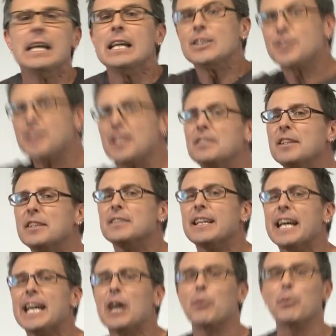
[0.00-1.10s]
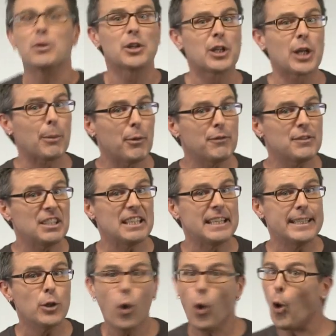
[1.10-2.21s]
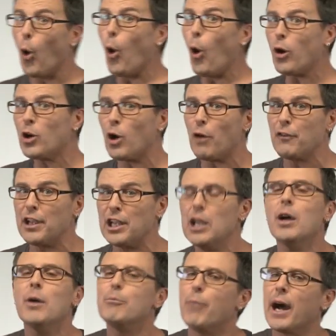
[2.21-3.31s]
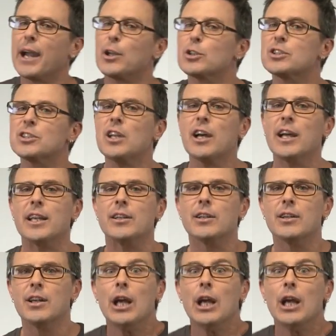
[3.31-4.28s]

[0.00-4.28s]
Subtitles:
Sitting down, cup of tea or coffee by your side,